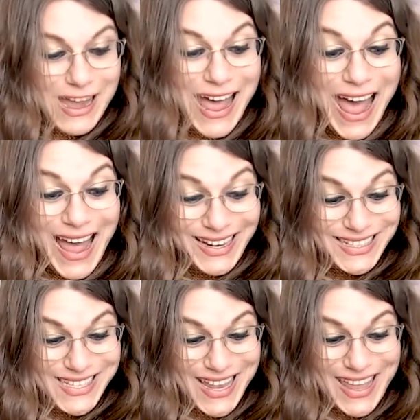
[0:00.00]
I
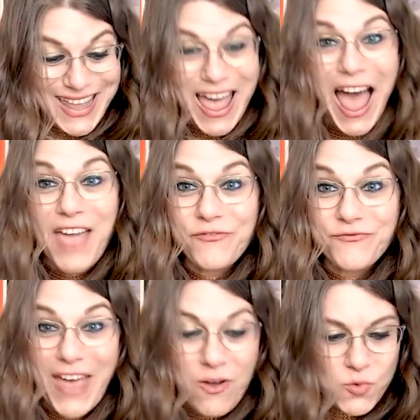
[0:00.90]
did it! I
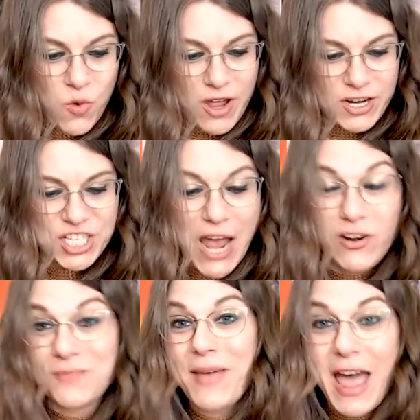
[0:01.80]
found one!
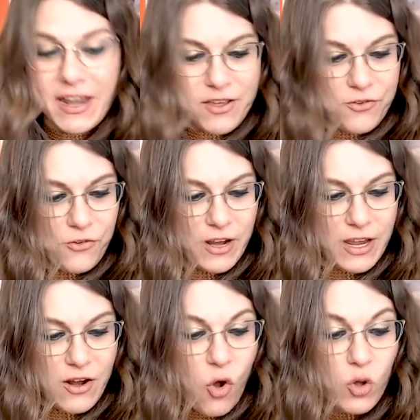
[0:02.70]
shouted Patty
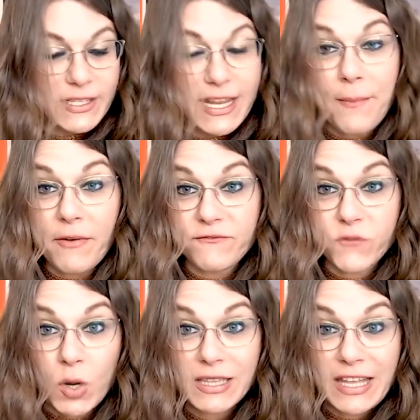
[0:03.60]
O'Green, holding up a
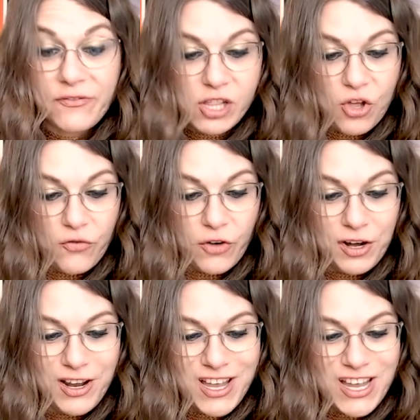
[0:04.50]
four-leaf clover.
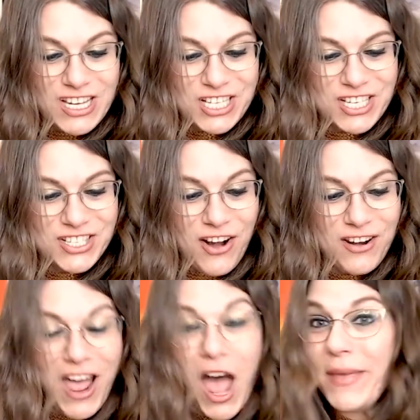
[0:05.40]
She started
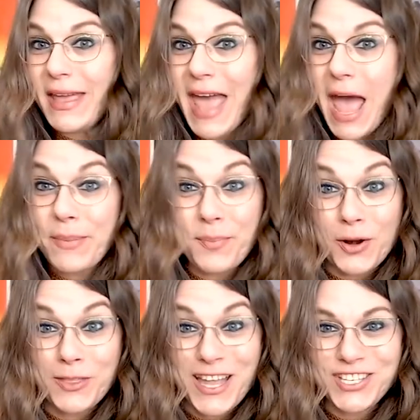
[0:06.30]
humming Happy
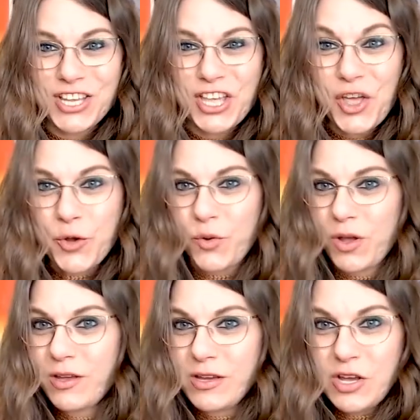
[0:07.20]
Birthday to You.
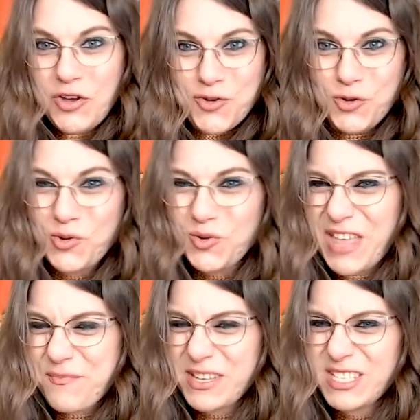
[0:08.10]
Ooh,
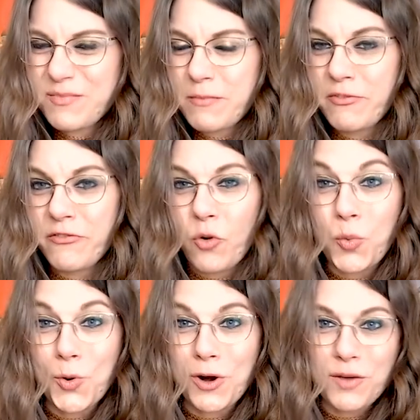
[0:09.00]
that must have been before
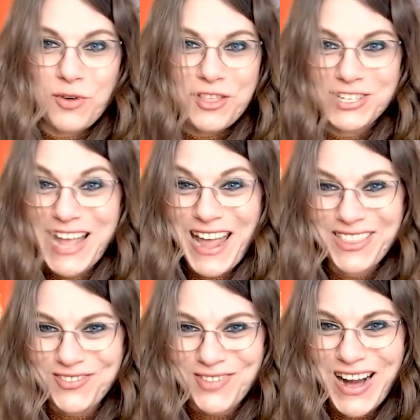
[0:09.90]
Warner Brothers had
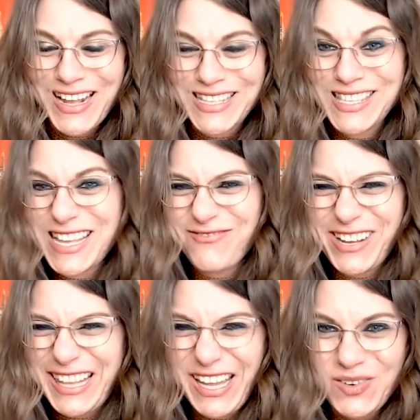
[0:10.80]
the rights and then
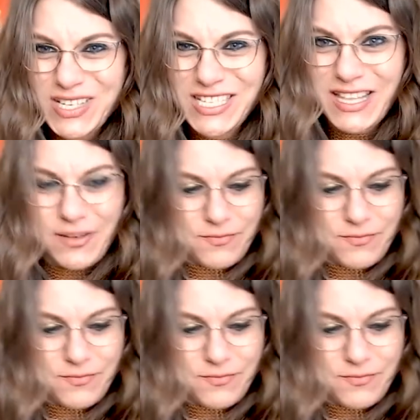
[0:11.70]
relinquished them.